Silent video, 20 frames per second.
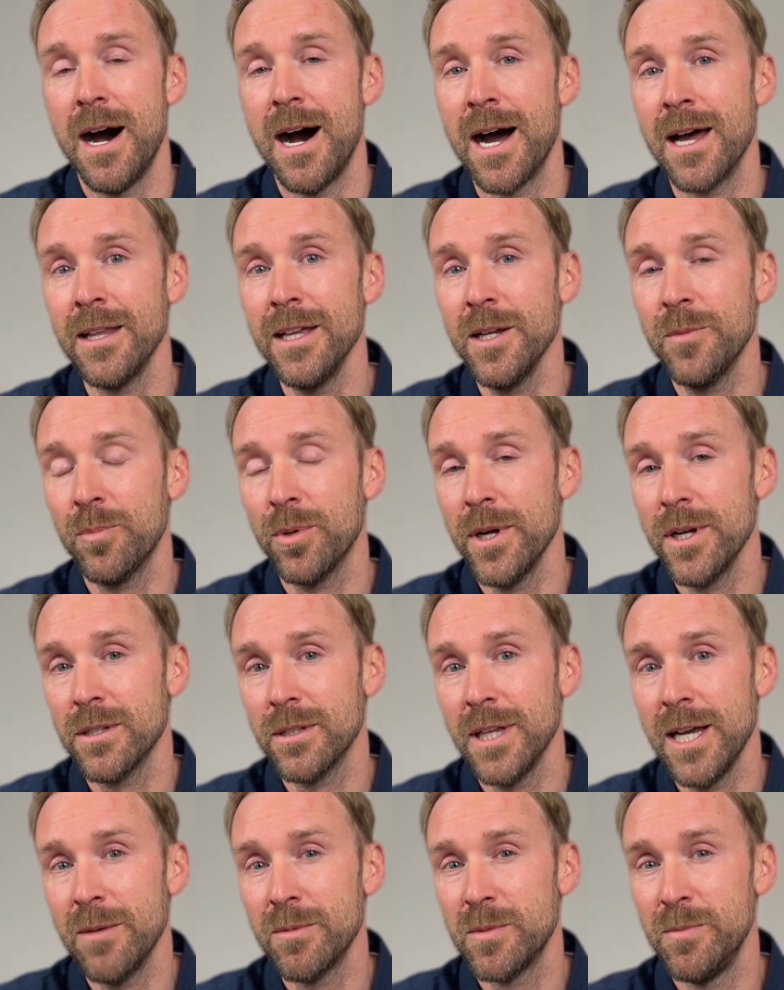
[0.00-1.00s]
I like
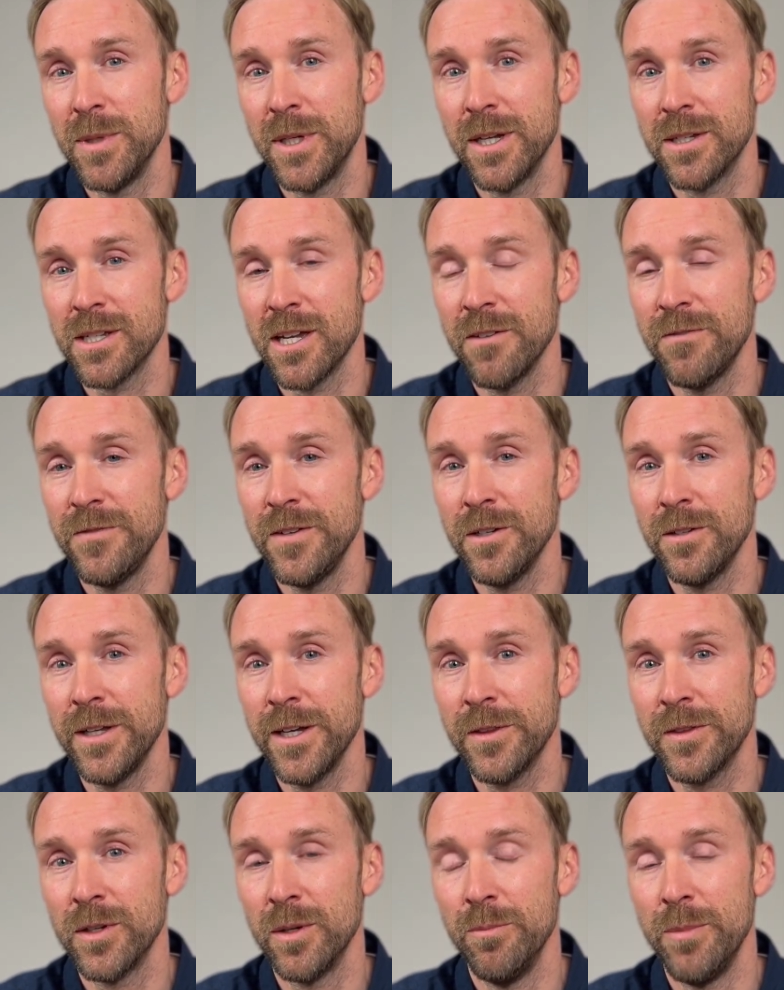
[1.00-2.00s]
Price Labs because I feel
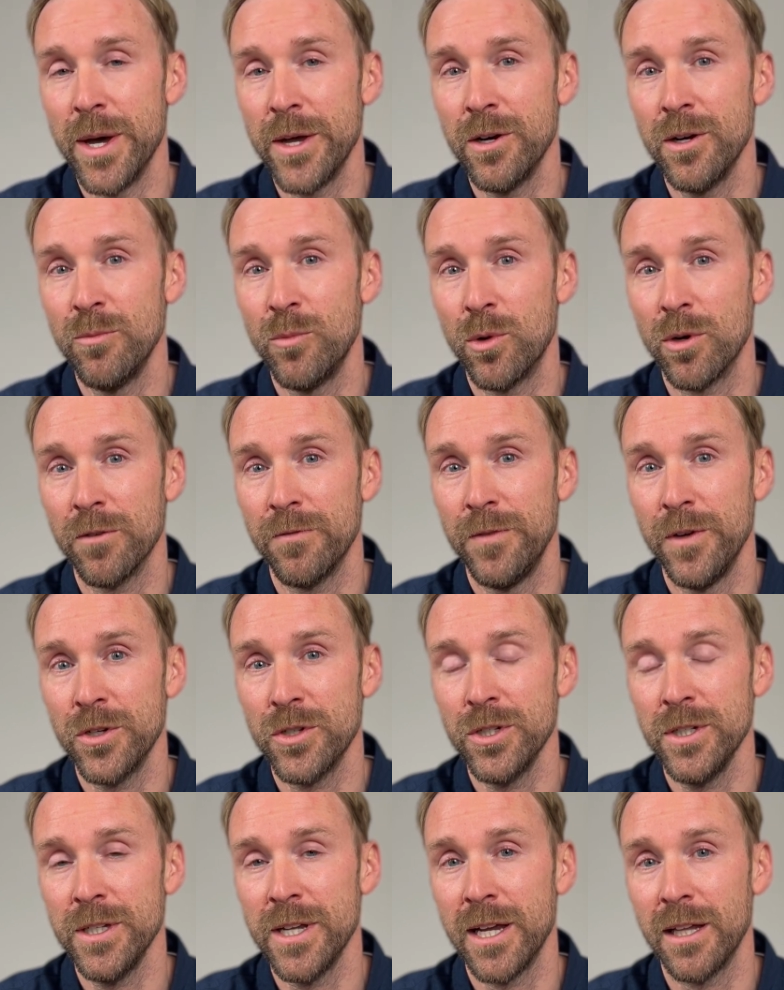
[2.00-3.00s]
like they're better and more
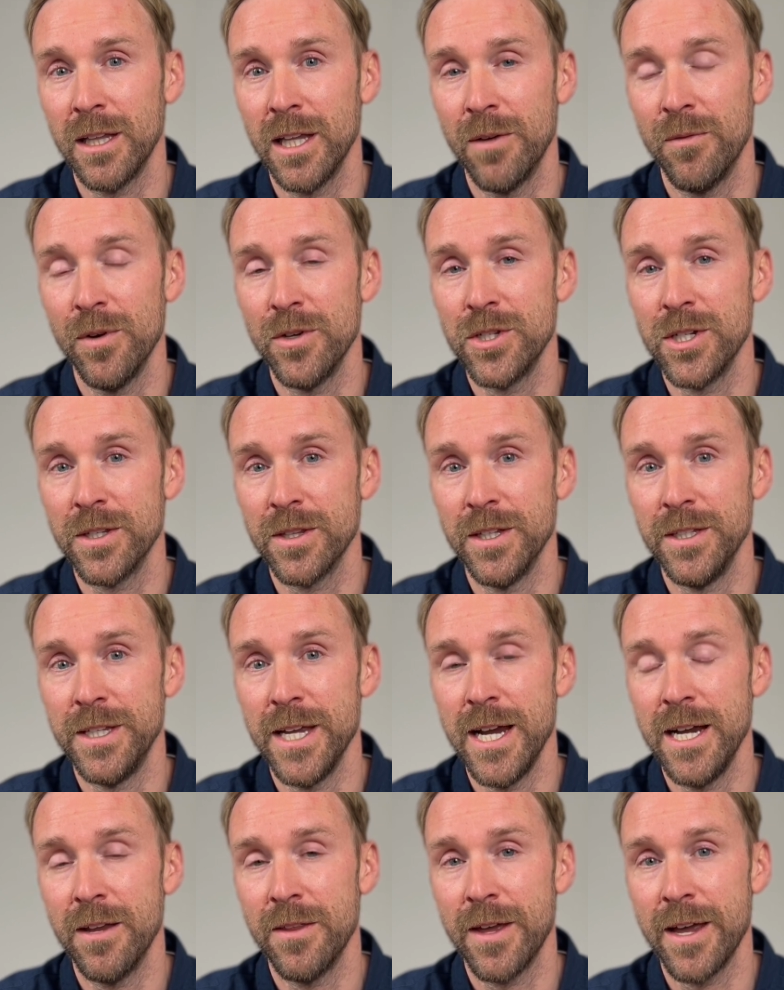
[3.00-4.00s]
efficient at leveraging the
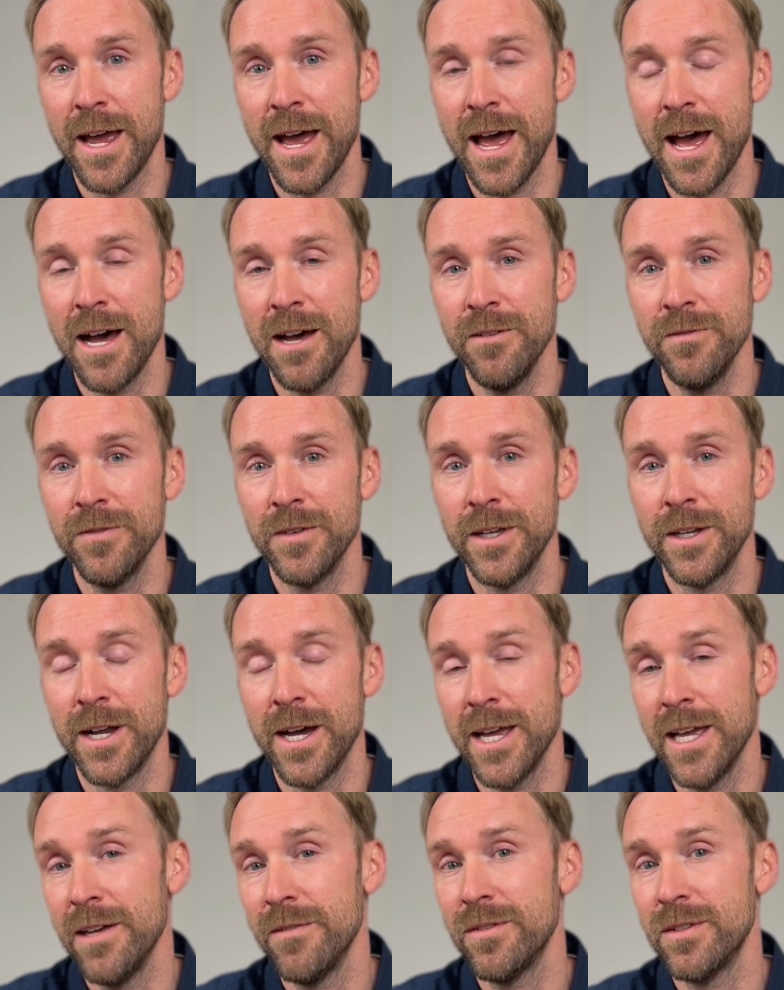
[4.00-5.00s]
data they have, and
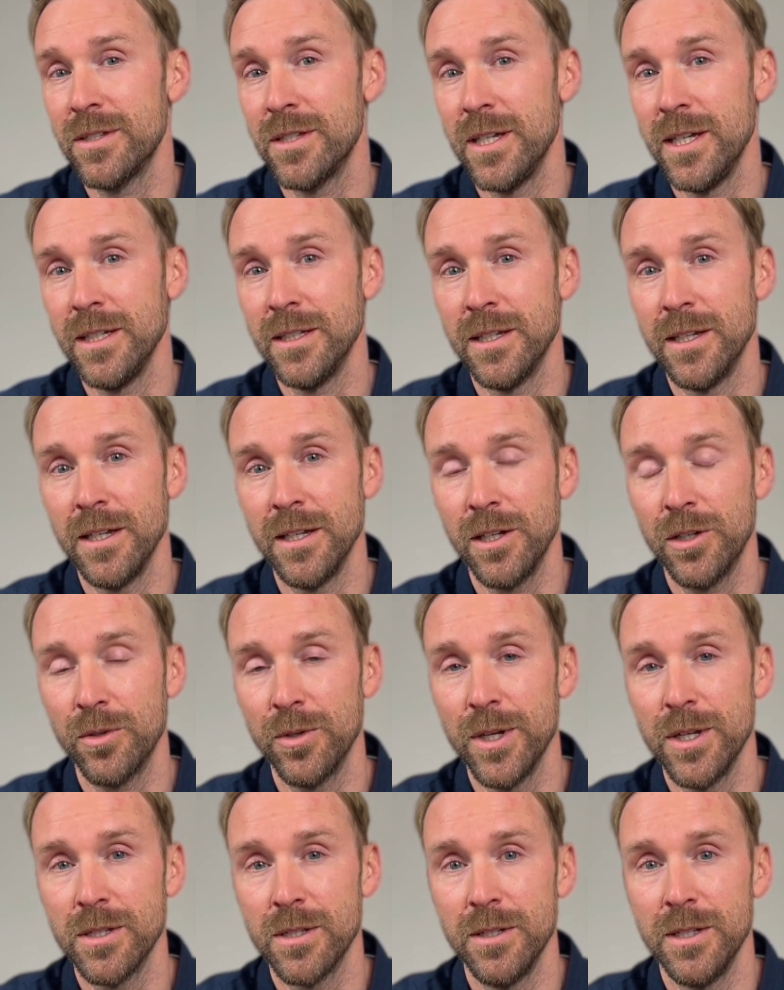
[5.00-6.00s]
I have seen an
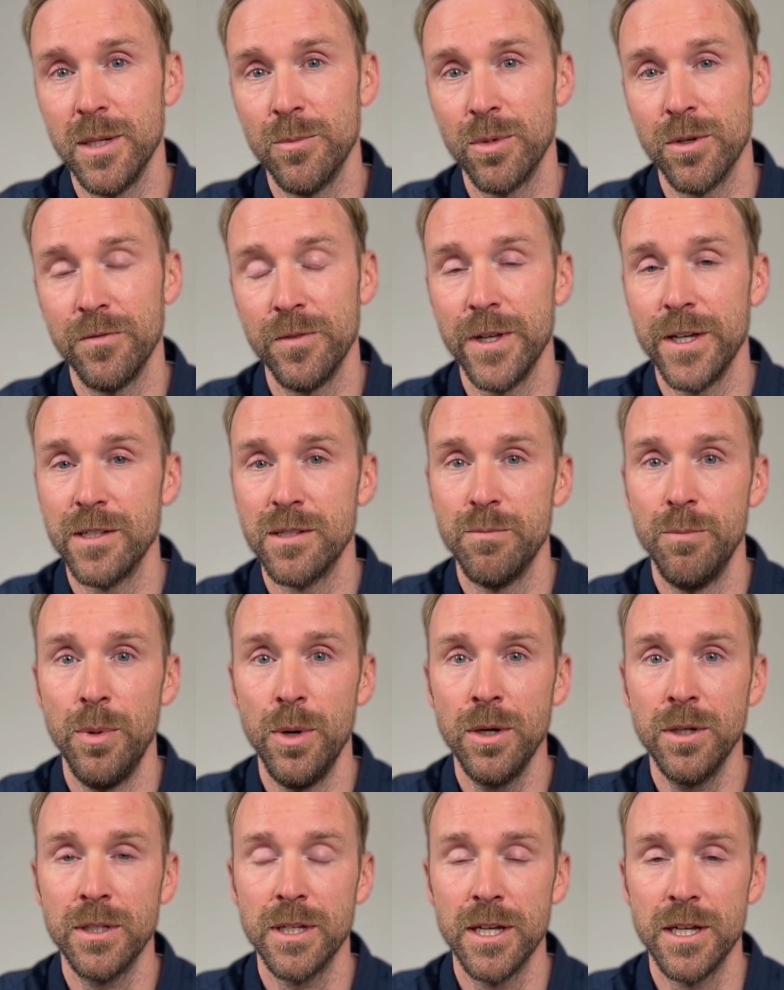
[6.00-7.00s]
increase in number of nights
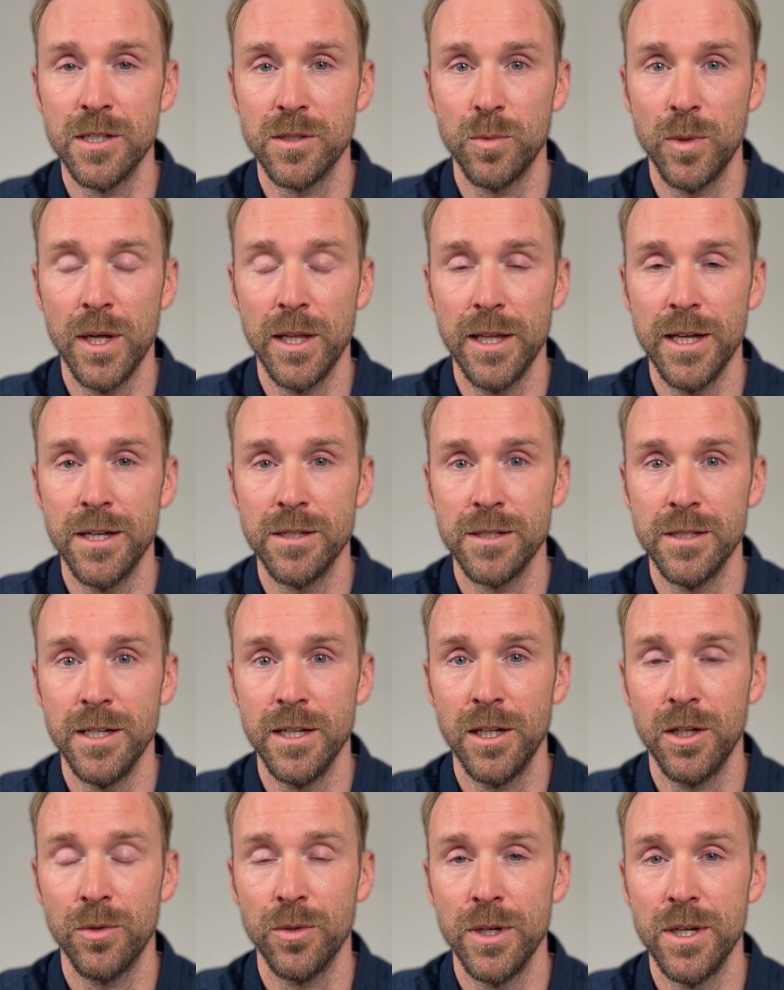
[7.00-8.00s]
booked as well as an
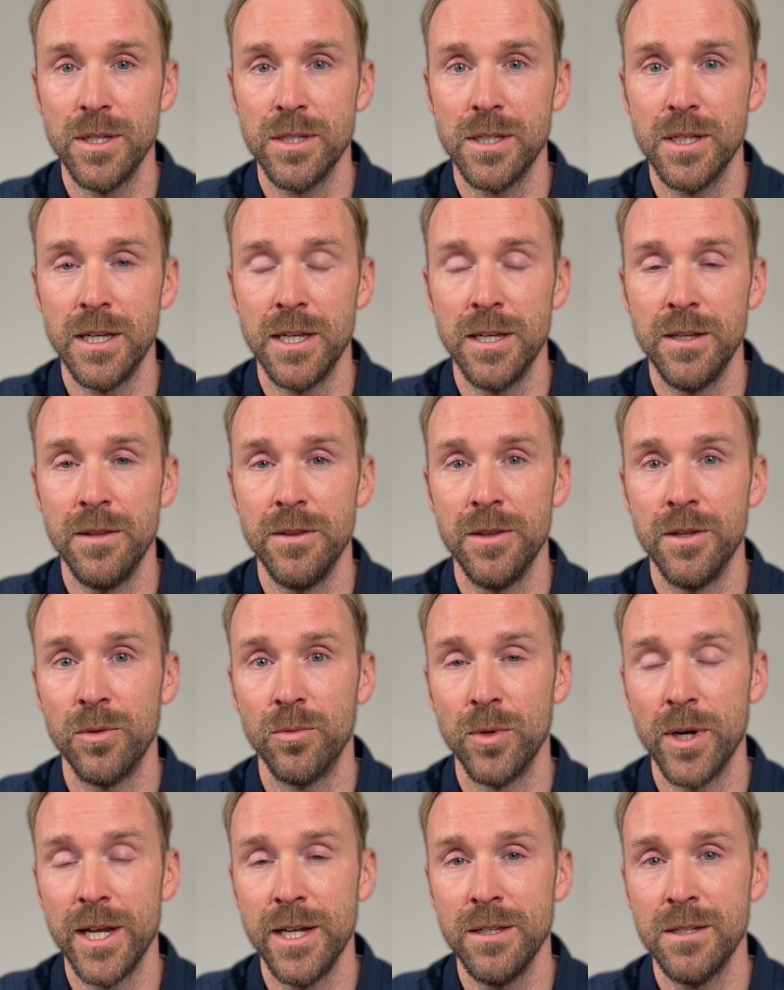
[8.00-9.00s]
increase in the
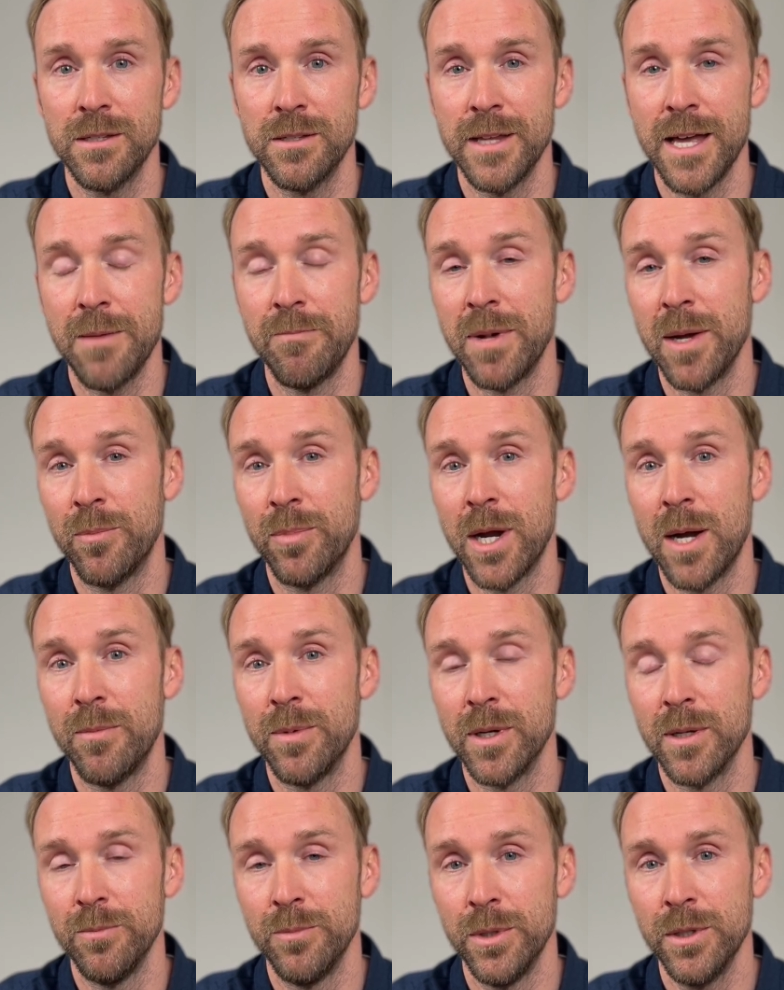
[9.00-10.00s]
rates that my
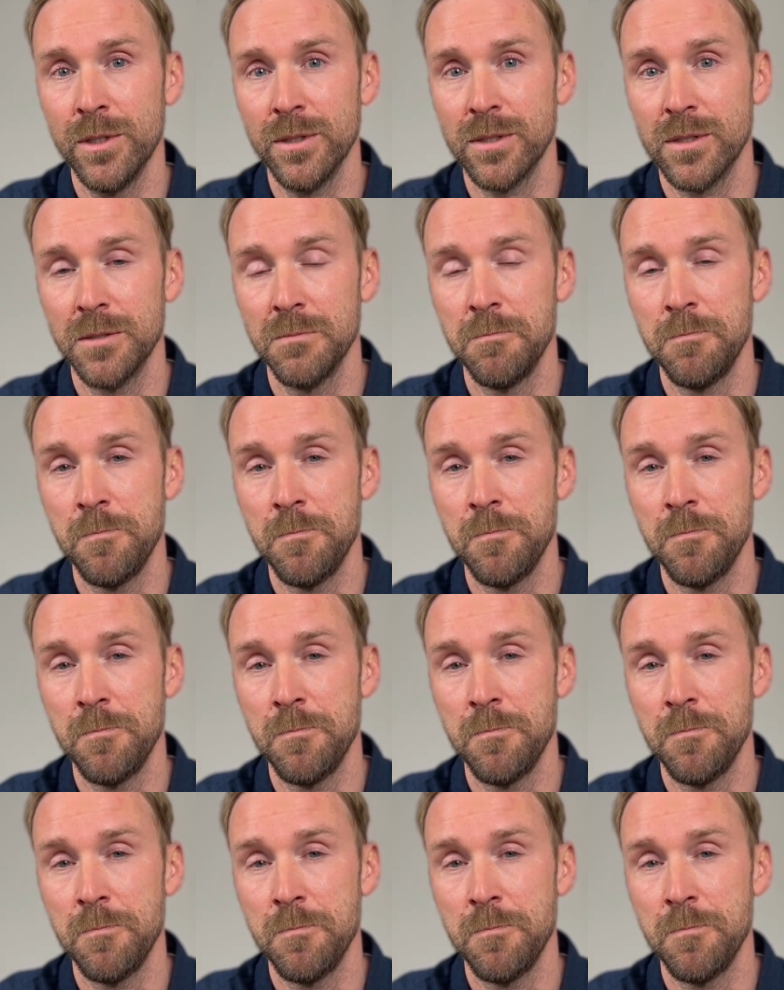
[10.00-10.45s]
property books.